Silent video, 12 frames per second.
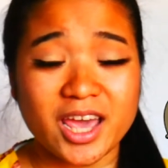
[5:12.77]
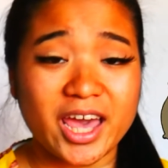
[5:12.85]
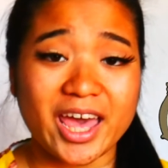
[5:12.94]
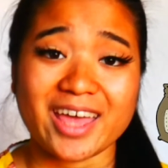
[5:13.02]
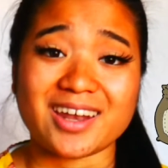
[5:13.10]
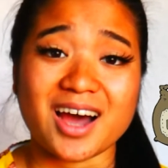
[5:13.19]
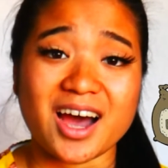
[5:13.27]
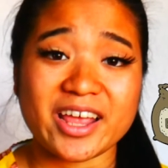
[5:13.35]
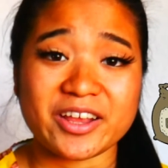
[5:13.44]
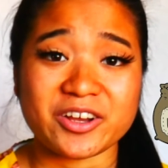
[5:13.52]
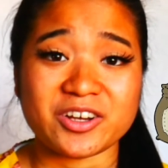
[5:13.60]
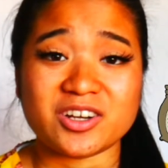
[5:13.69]
and
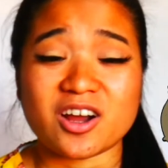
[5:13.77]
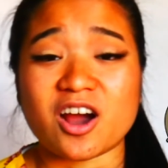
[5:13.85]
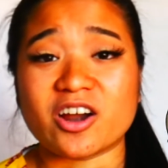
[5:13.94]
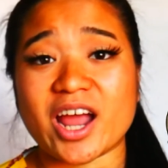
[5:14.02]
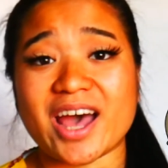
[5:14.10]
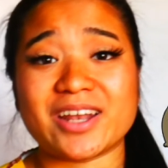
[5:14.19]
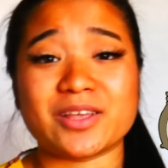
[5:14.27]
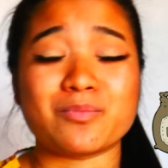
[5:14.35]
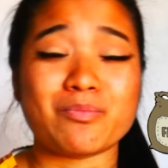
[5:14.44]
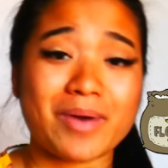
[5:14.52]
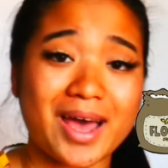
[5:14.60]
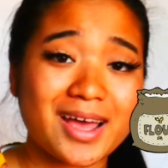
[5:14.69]
iron are added
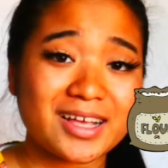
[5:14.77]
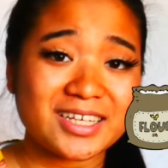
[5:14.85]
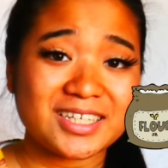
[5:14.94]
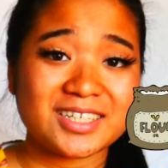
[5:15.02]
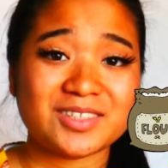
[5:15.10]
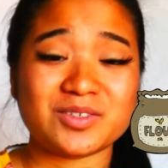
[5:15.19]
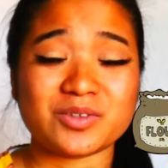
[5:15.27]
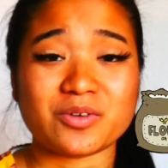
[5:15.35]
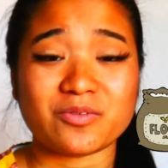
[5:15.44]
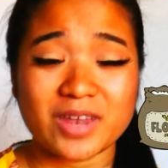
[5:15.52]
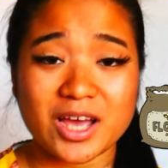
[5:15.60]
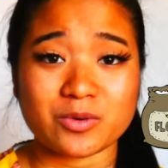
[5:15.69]
back to the
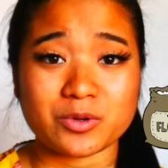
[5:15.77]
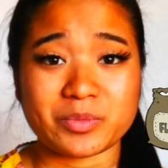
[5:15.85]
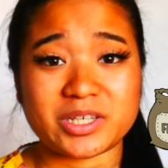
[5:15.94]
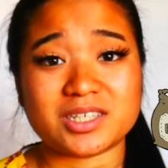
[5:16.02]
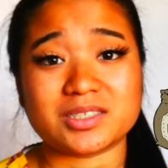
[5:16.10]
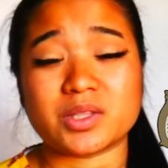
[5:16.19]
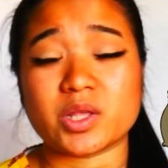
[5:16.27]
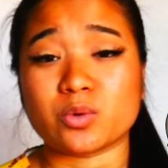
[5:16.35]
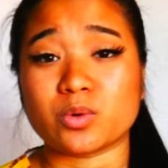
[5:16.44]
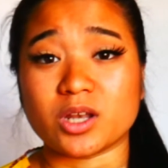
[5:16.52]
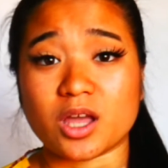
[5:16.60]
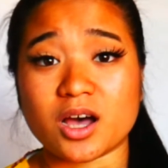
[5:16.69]
flour because they were
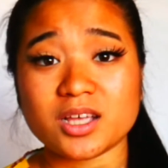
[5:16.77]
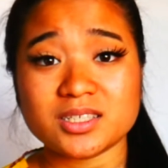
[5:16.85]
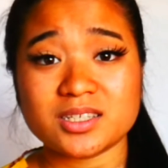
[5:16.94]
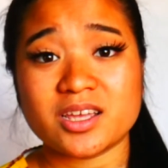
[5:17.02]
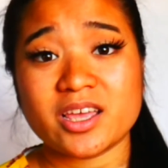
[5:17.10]
lost